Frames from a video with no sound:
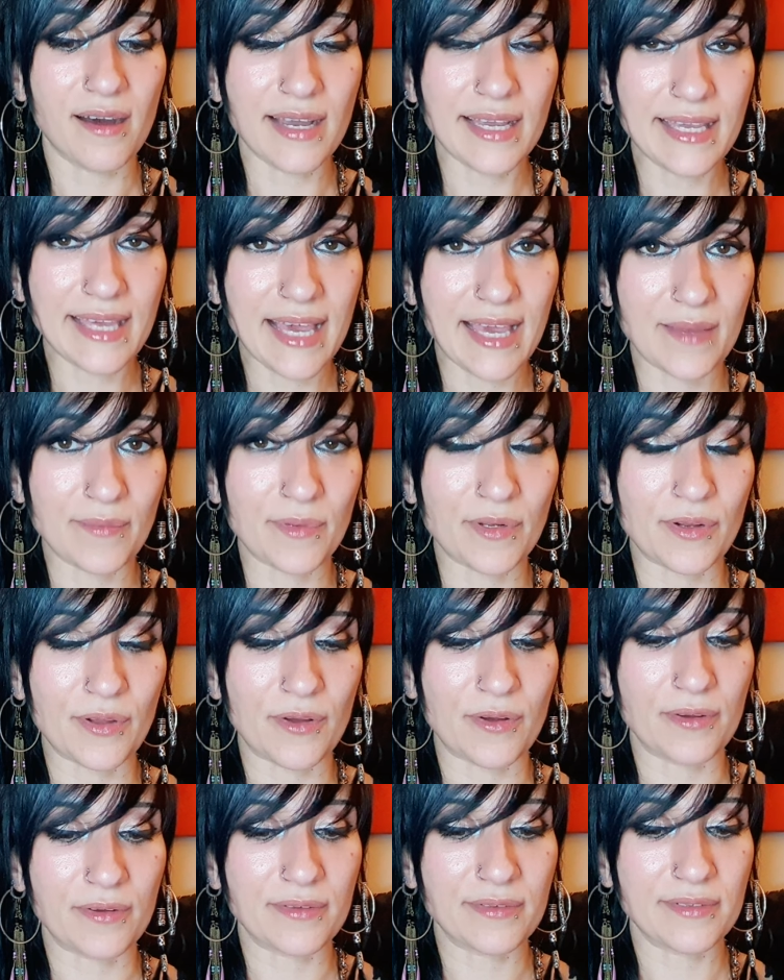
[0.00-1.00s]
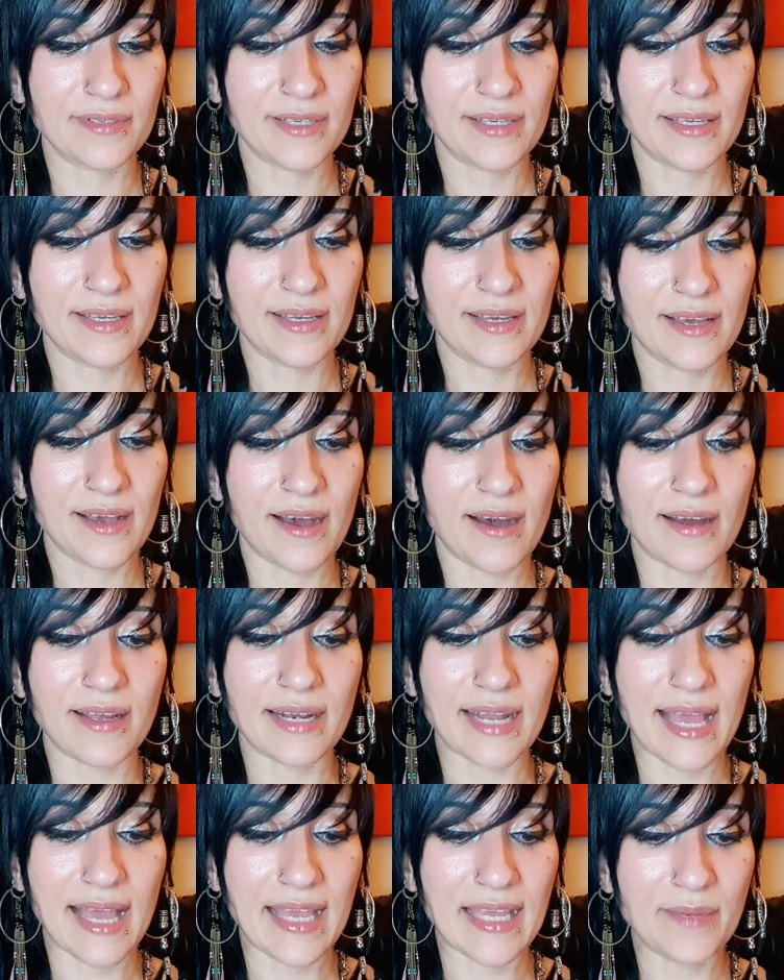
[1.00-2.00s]
I came along,
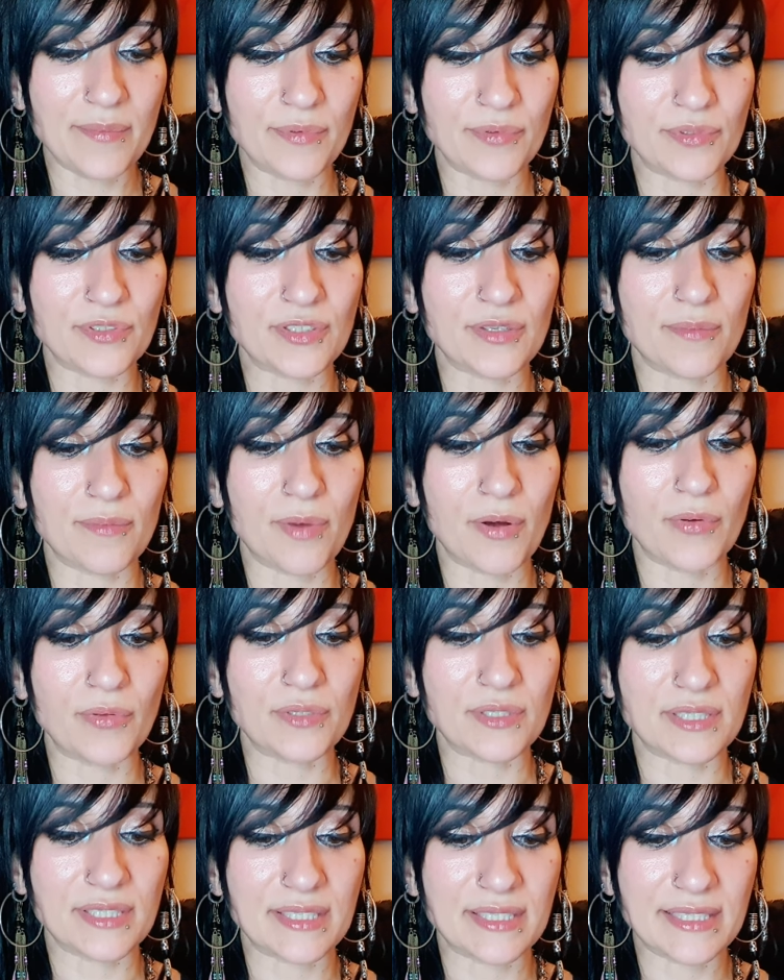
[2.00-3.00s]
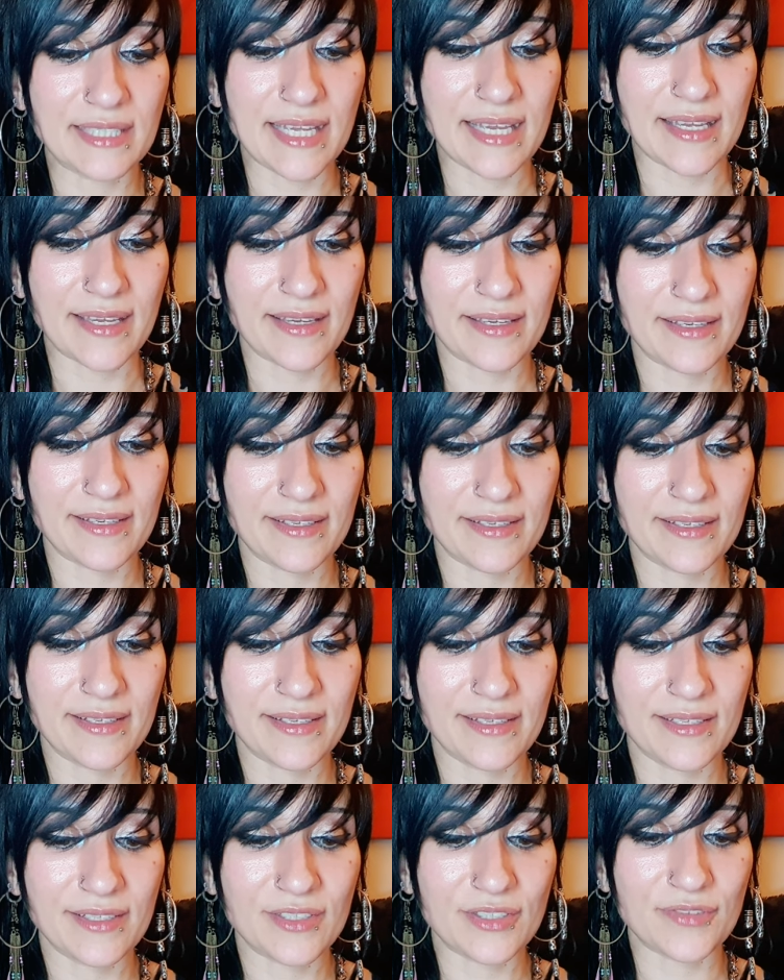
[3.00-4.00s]
unable to mould a stick
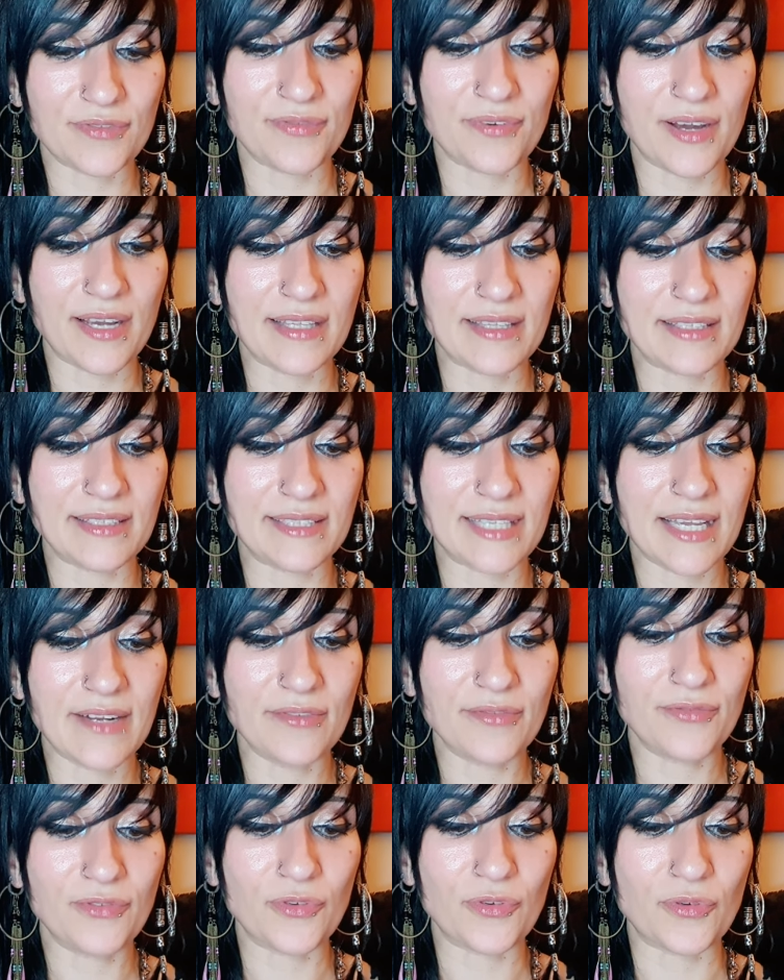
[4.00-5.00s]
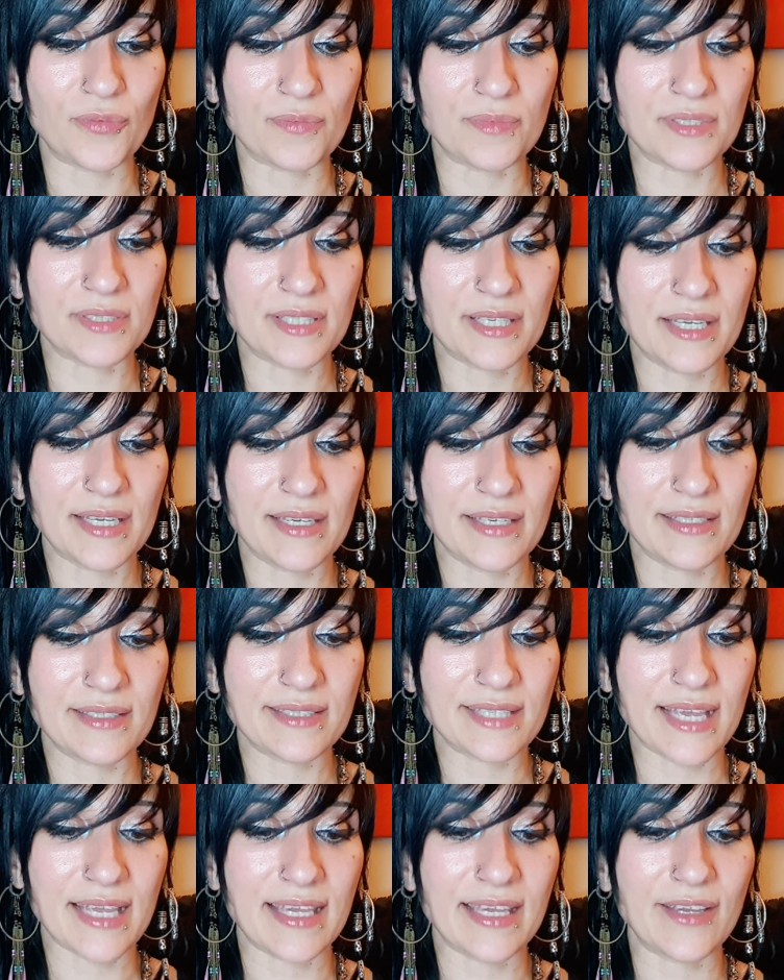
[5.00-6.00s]
to find the dead forms
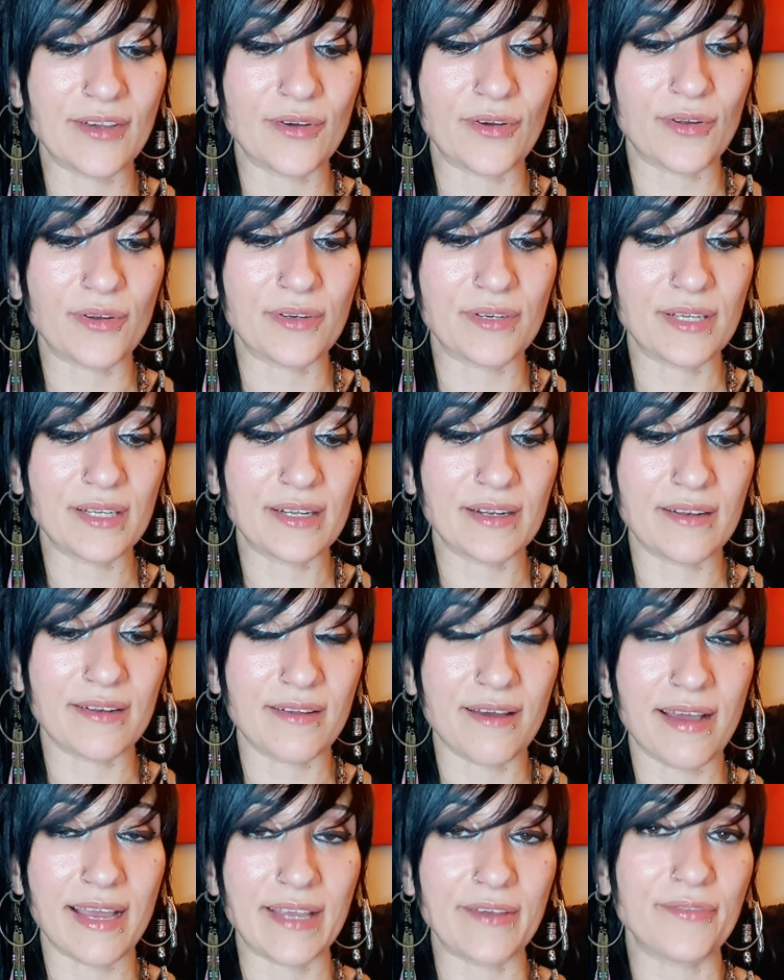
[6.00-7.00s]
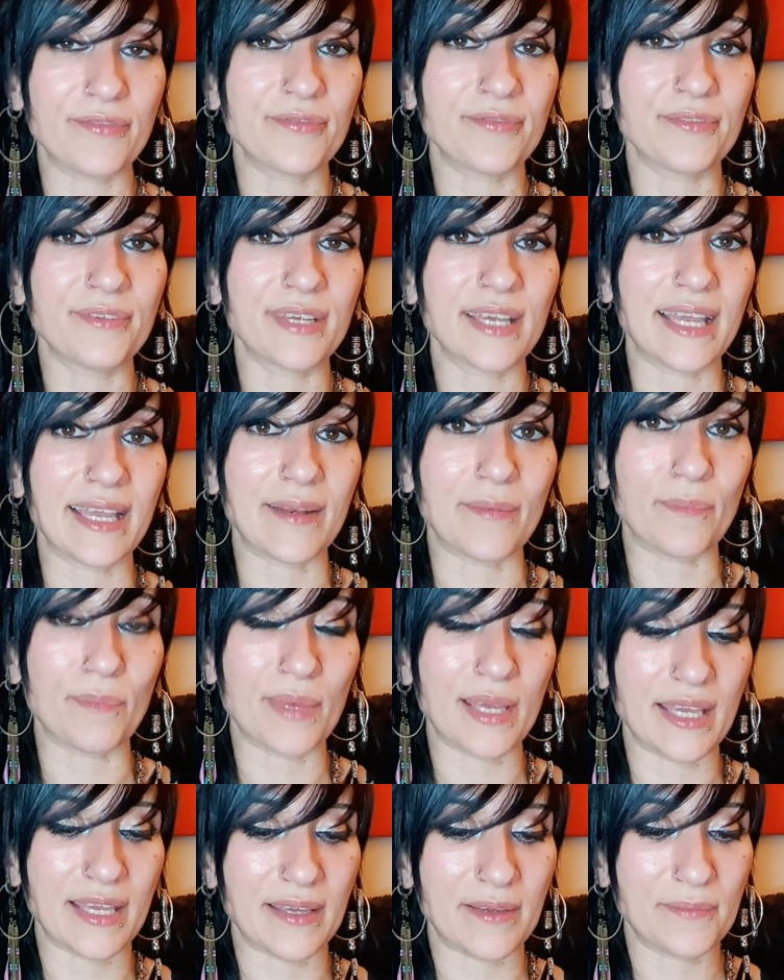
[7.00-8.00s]
taking on life in
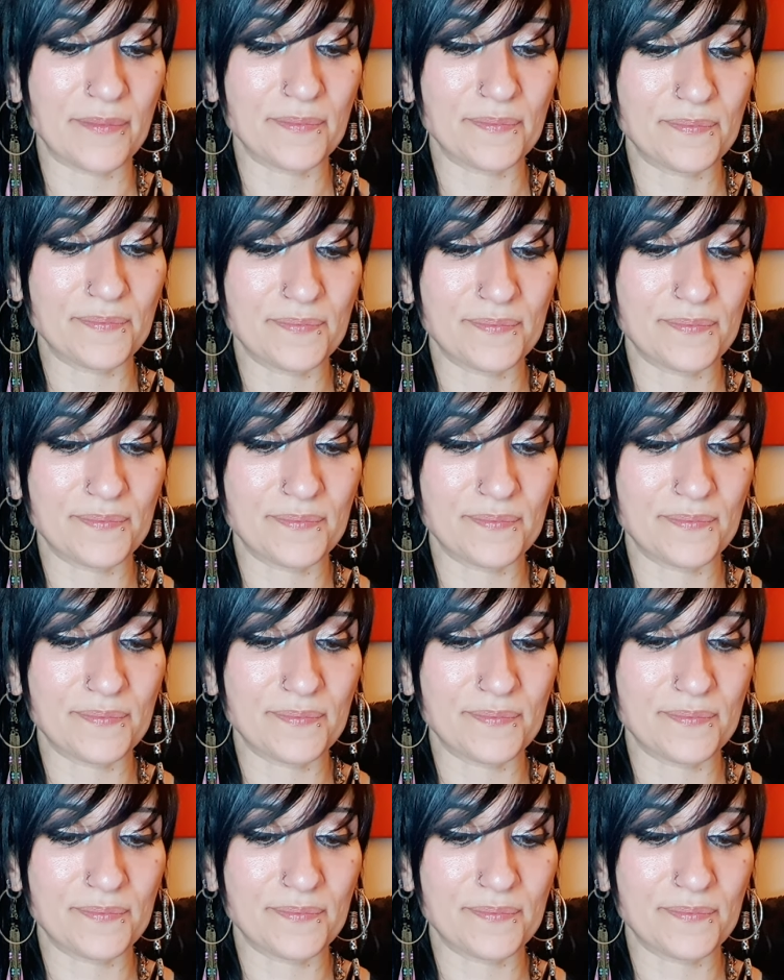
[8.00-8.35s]
me.